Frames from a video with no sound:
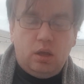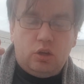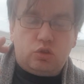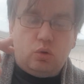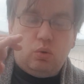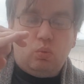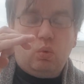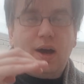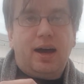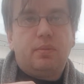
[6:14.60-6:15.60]
So
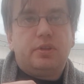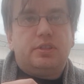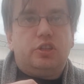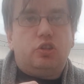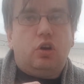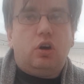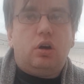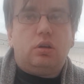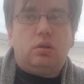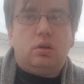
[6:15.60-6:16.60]
what happens is
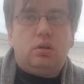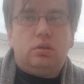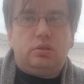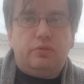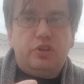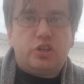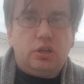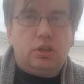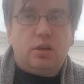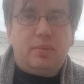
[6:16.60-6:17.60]
your
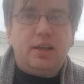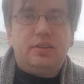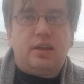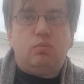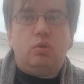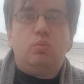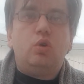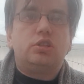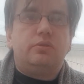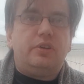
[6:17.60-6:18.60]
divisional commander will
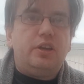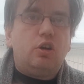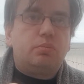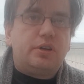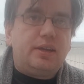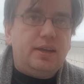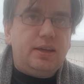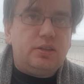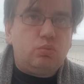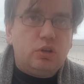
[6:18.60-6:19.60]
motivate your
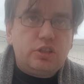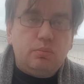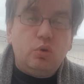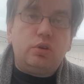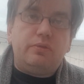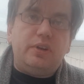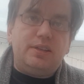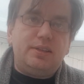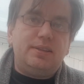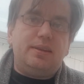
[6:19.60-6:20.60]
brigades. Once they're
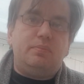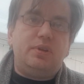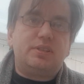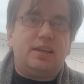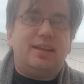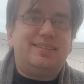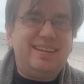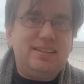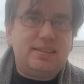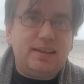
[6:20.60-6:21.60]
motivated, they basically get
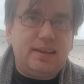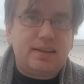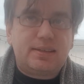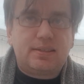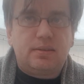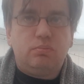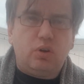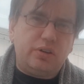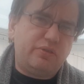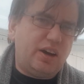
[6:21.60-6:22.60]
D6
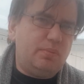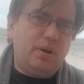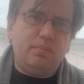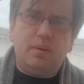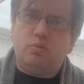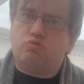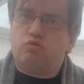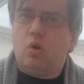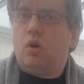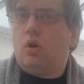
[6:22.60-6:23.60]
modified by maybe
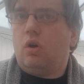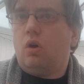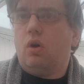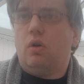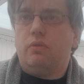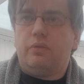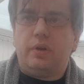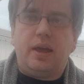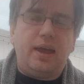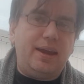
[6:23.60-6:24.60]
raw or
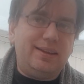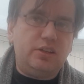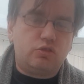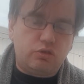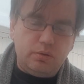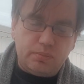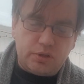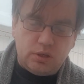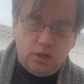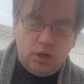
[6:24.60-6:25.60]
elite troops.